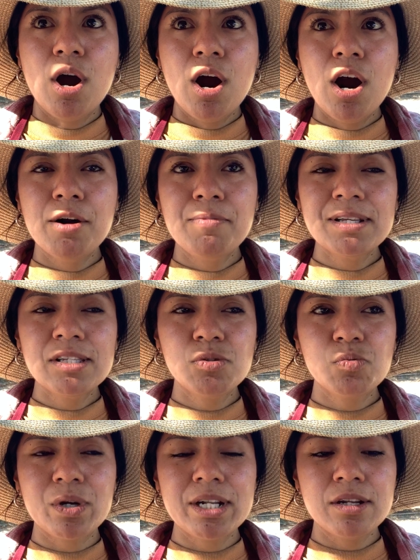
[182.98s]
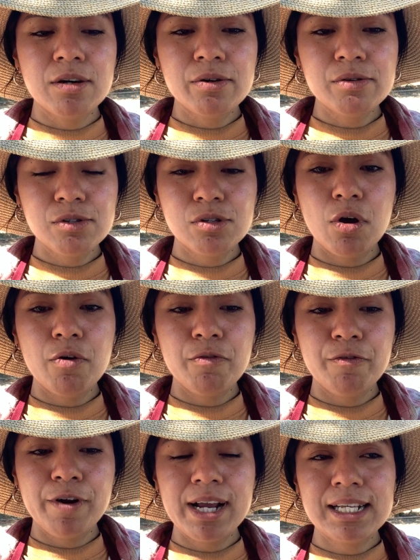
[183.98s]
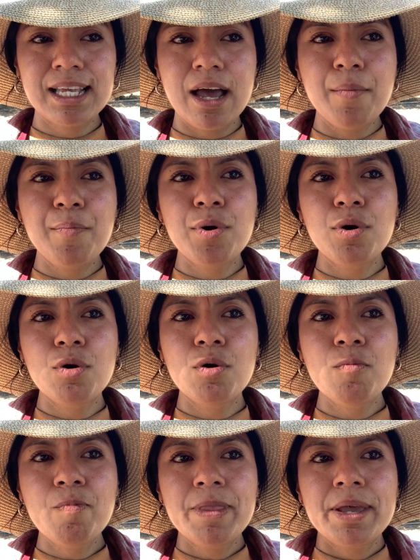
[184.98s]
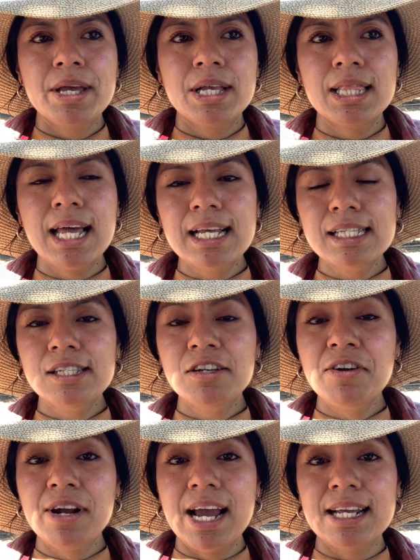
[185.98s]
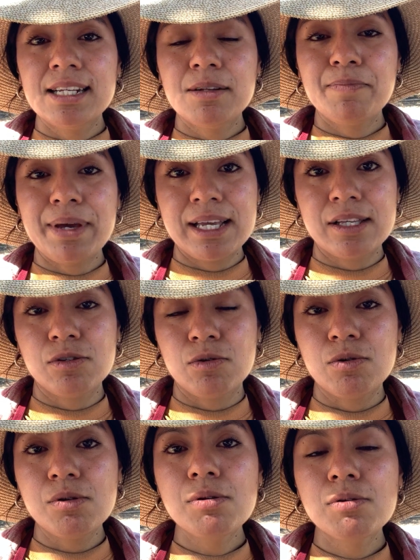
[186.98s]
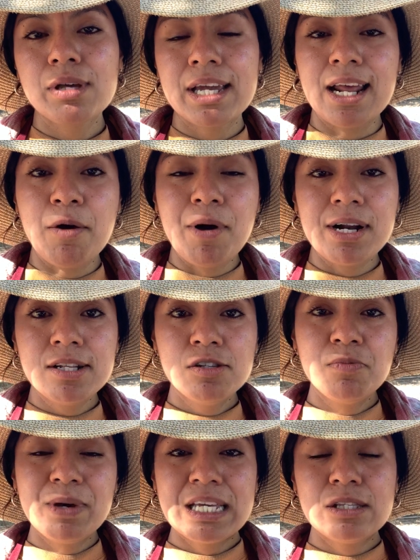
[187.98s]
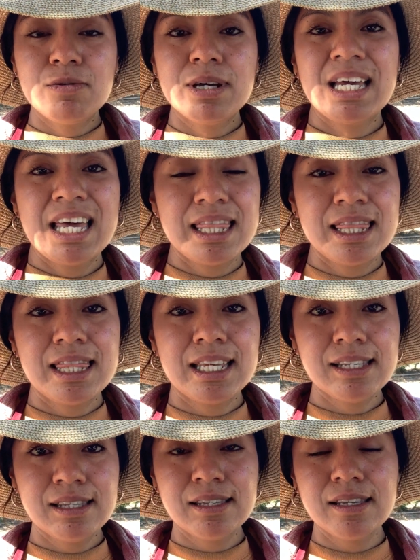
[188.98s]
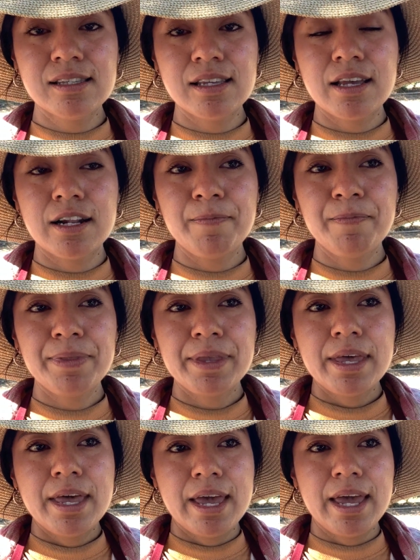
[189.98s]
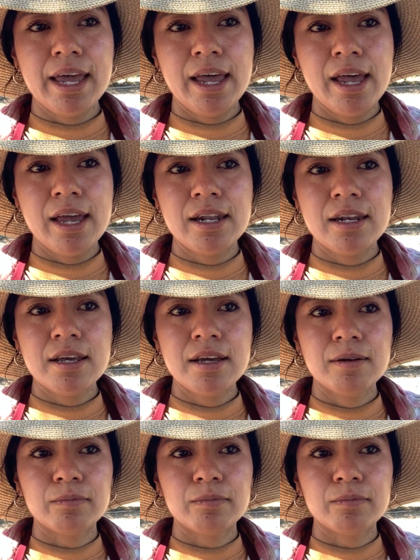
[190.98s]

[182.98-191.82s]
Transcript: harvest window, so for example, last year I did basil, and I want to do basil again this season, and